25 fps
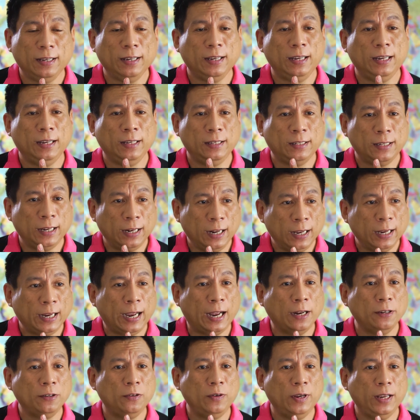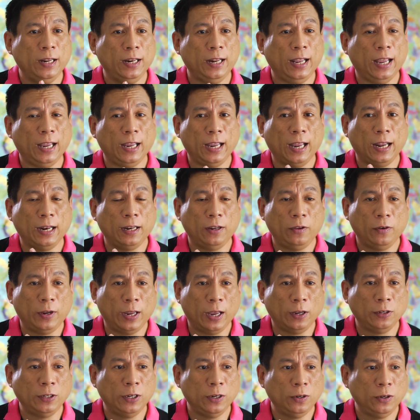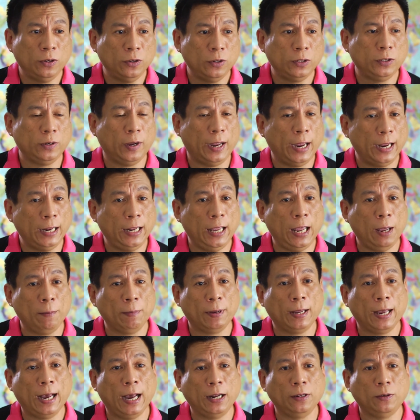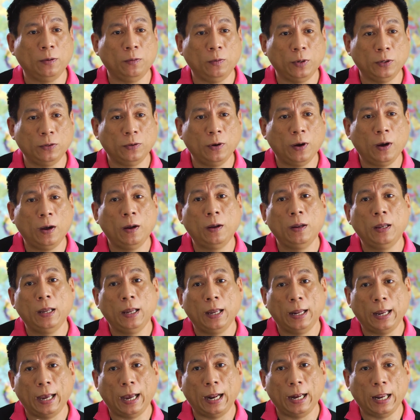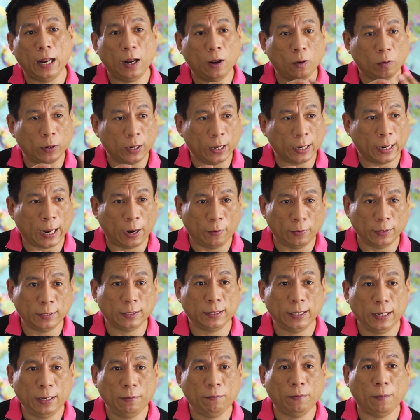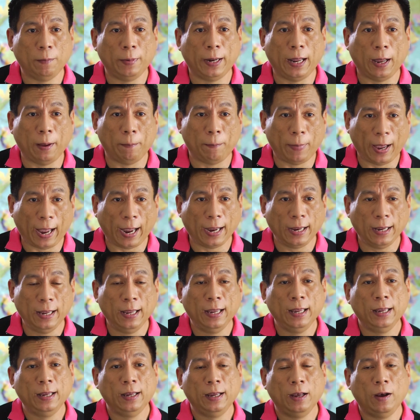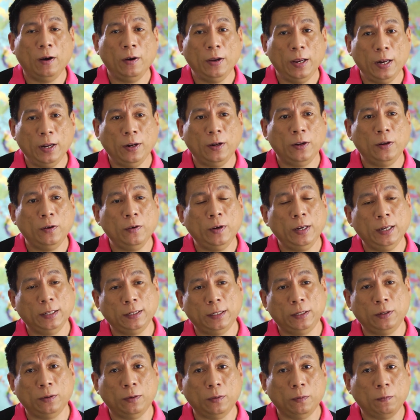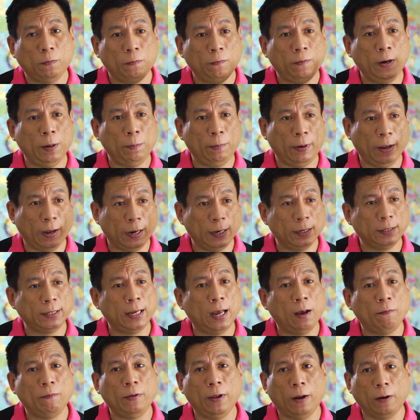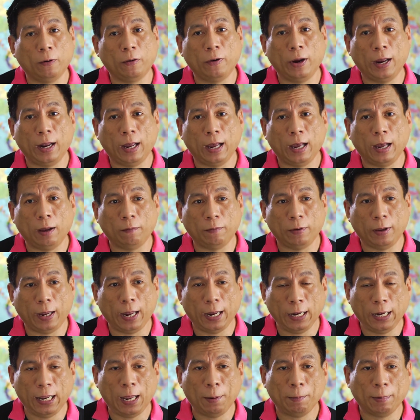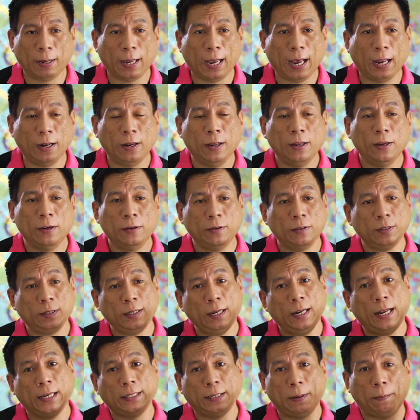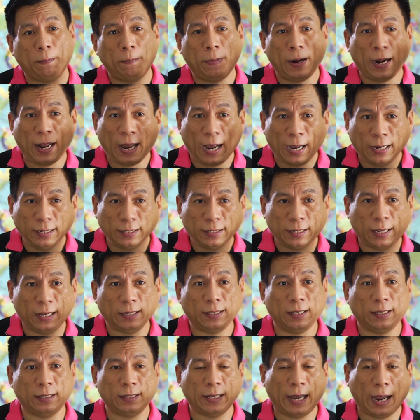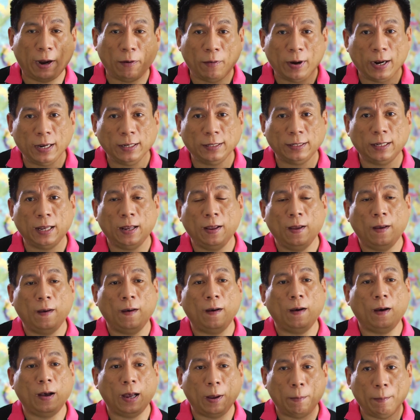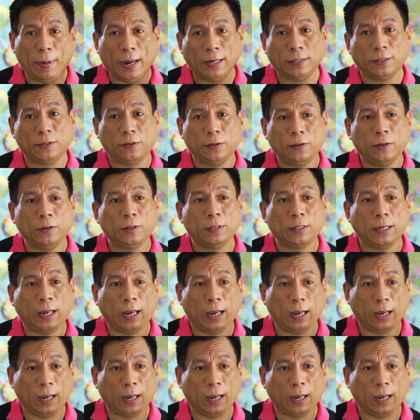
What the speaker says: In certain countries, you can actually use your ATM card to withdraw local currency from their bank. All you need to do is to flip the other side of your ATM card to see there's a plus, there's a Cyrus or a Mastro's